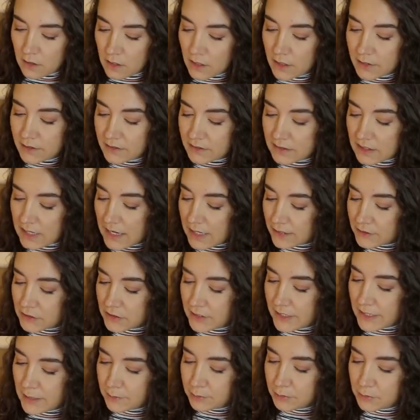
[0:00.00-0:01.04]
R slash
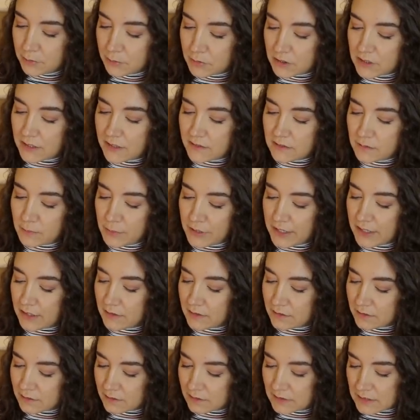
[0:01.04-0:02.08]
late bloomer
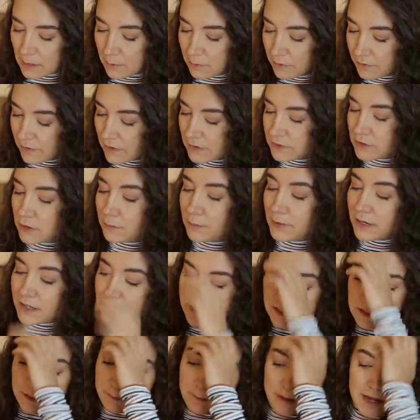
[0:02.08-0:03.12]
lesbians. Some of us are
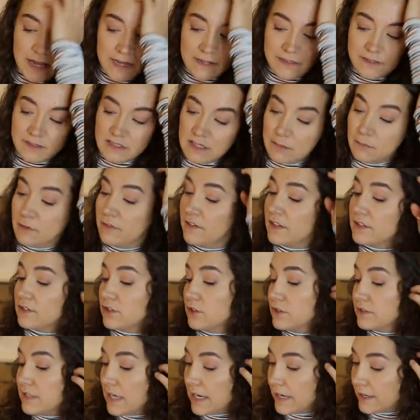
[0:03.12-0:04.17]
married to men, some of us
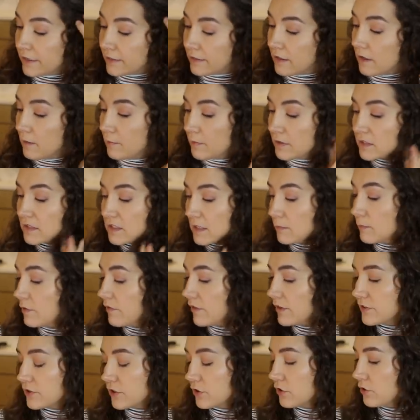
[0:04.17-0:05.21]
are dating them, and some of
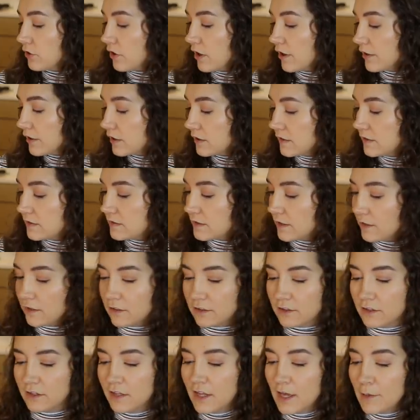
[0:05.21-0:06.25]
us are chronically
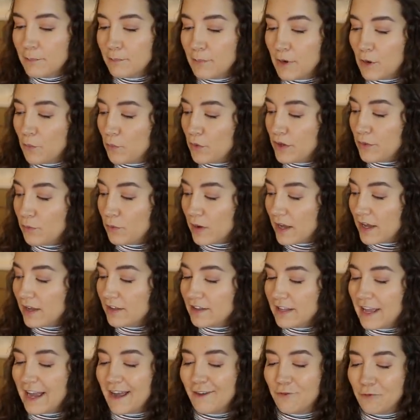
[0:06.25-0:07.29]
single, but we
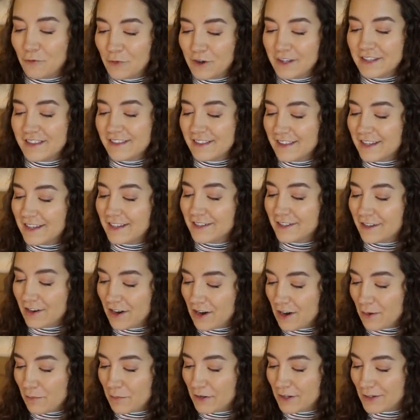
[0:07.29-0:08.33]
well have one thing in
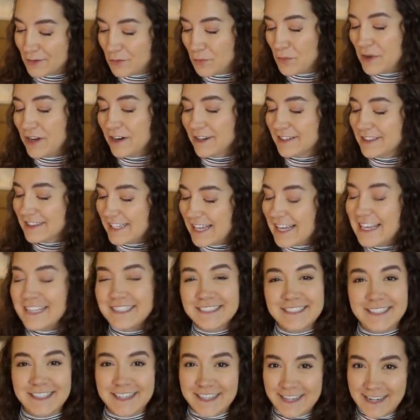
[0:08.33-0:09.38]
common. We are
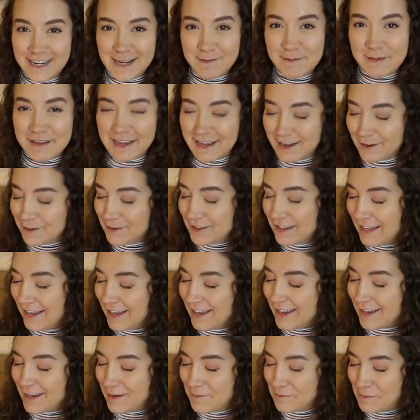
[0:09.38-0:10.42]
late to the coming out
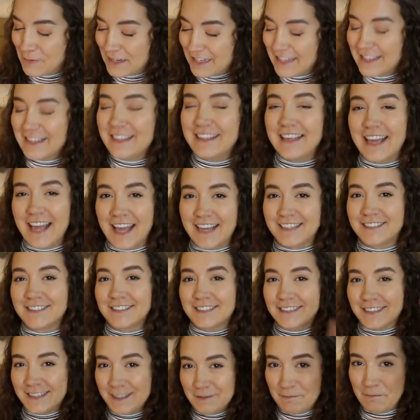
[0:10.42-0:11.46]
game.
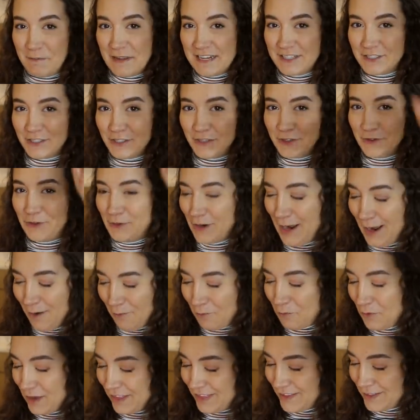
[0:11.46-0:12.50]
Yes, me too,
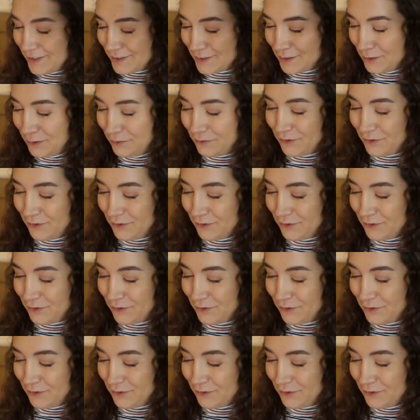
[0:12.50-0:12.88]
I'm with you so